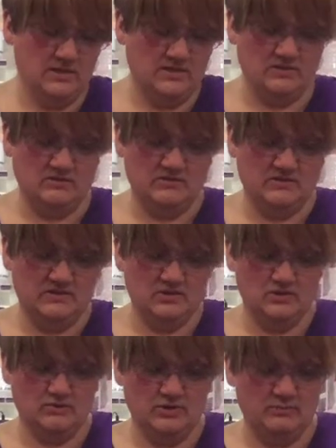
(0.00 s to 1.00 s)
to the
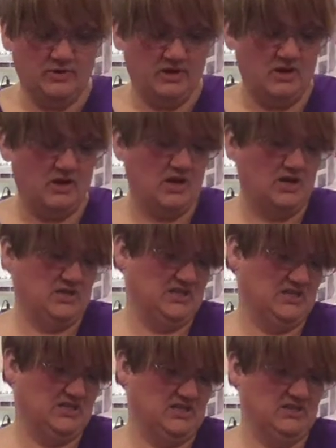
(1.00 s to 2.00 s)
strip, I got
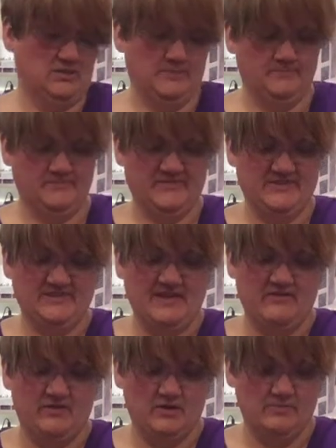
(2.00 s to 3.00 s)

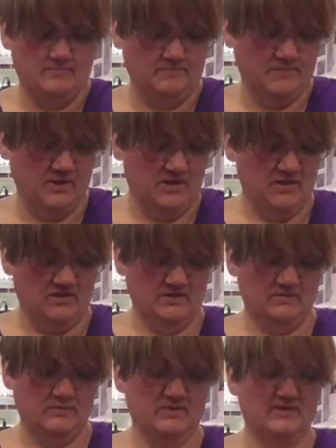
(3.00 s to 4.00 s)
7.
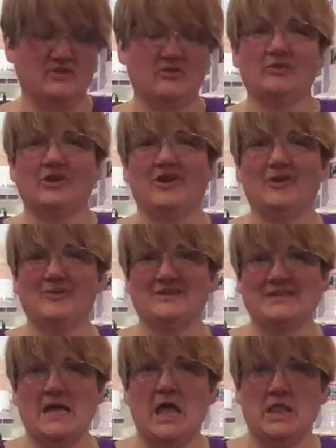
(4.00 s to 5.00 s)
This one told me it was
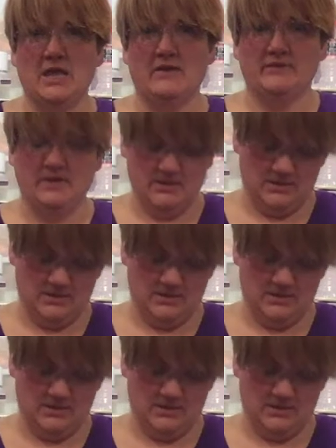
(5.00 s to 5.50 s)
11.